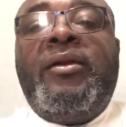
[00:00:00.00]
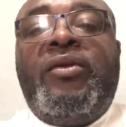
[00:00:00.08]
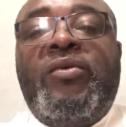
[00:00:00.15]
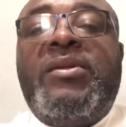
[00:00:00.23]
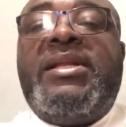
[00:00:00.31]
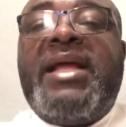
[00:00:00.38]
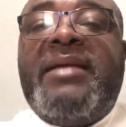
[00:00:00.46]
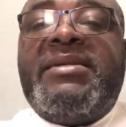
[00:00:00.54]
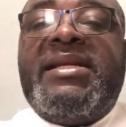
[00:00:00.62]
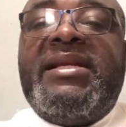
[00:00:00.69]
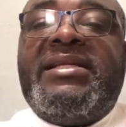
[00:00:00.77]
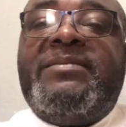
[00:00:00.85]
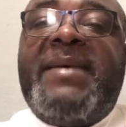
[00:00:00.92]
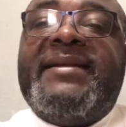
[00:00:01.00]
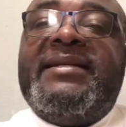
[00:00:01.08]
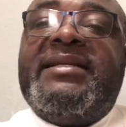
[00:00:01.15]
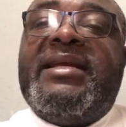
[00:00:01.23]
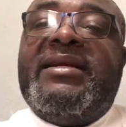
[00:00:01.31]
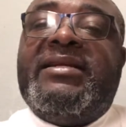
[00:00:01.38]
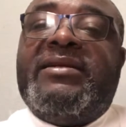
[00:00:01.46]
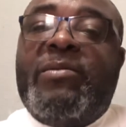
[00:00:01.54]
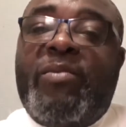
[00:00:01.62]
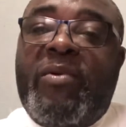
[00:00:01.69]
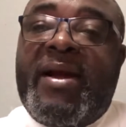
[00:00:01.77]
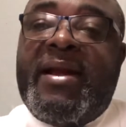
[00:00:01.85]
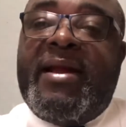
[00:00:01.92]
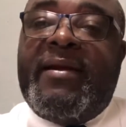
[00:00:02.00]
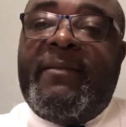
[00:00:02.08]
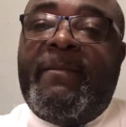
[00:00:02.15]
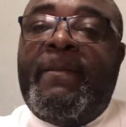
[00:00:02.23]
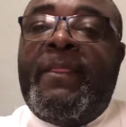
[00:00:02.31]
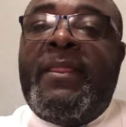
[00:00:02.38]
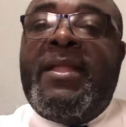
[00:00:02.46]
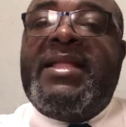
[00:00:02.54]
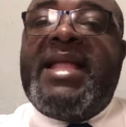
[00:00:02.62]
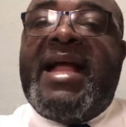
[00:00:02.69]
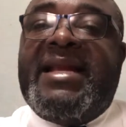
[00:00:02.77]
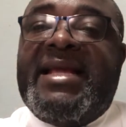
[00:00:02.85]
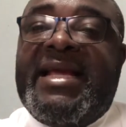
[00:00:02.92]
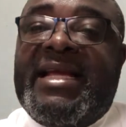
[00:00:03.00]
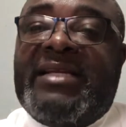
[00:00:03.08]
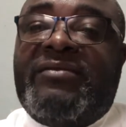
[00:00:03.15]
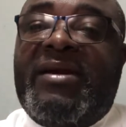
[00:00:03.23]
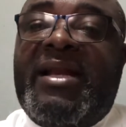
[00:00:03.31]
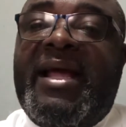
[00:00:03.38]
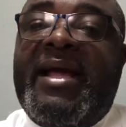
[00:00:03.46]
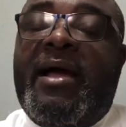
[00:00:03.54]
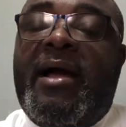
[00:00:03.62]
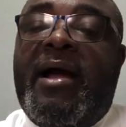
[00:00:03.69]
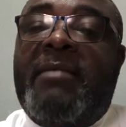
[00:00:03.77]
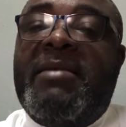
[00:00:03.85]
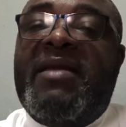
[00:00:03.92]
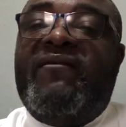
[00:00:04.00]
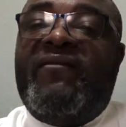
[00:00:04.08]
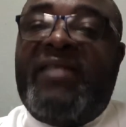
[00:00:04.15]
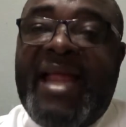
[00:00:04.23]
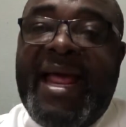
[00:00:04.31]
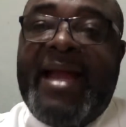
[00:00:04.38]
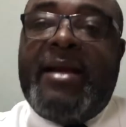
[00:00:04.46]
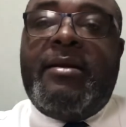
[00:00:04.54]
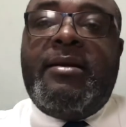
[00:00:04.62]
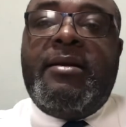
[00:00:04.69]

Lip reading: it is reported that the Israelite army fled.